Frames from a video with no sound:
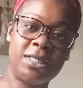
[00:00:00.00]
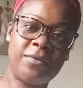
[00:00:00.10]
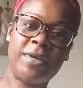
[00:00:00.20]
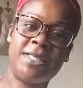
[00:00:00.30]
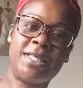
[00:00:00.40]

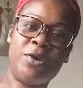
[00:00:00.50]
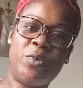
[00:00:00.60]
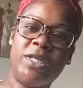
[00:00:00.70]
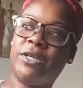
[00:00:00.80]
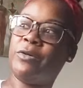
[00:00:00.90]
facing
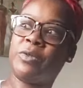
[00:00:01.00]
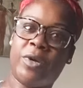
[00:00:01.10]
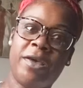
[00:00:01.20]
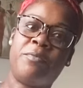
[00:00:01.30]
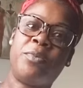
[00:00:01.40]
window. So I
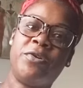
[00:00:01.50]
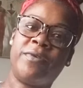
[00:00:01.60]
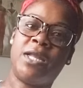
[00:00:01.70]
have perfect